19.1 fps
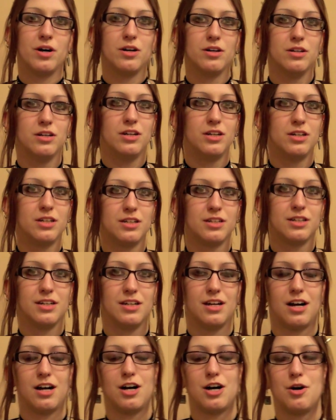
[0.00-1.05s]

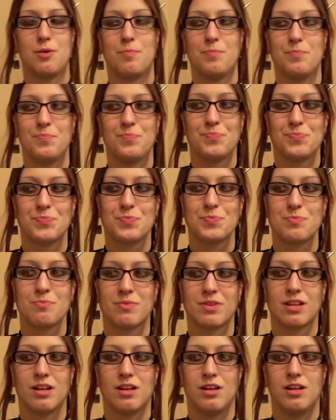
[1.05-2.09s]
Well,
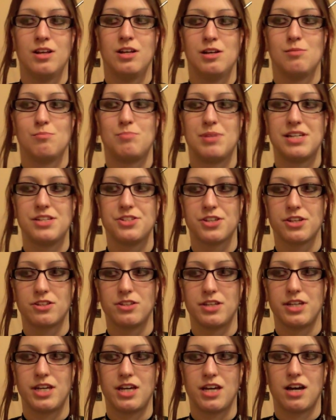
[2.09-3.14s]

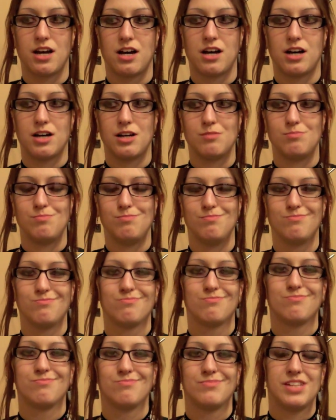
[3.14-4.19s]
basically,
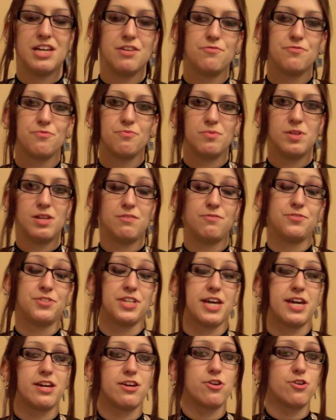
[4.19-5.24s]
if
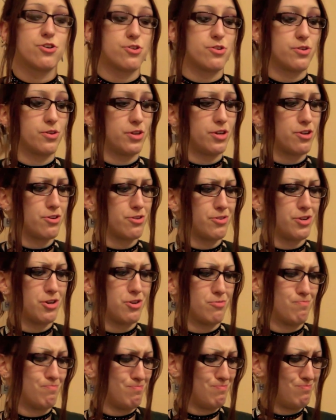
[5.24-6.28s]
say
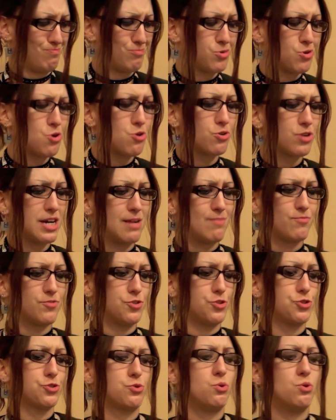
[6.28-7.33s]
your program
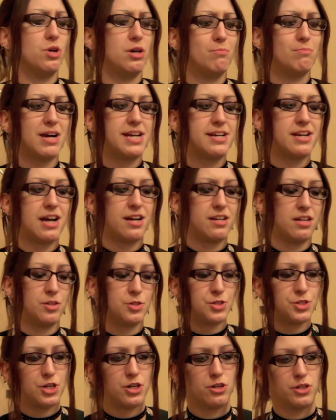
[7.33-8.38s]
for school, it might not
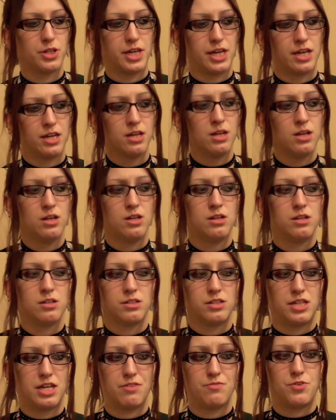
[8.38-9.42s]
necessarily
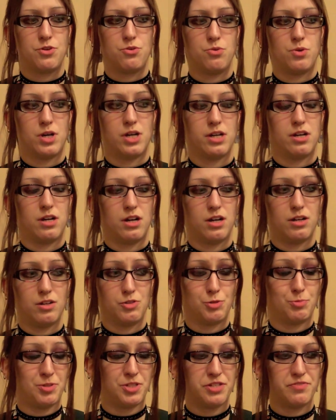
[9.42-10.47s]
give you a
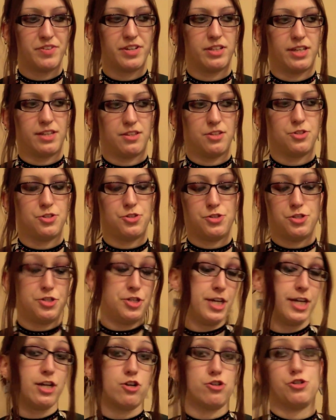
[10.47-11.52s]
specific, like, this is the
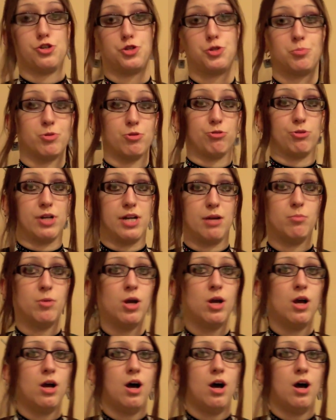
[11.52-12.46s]
tech artist program.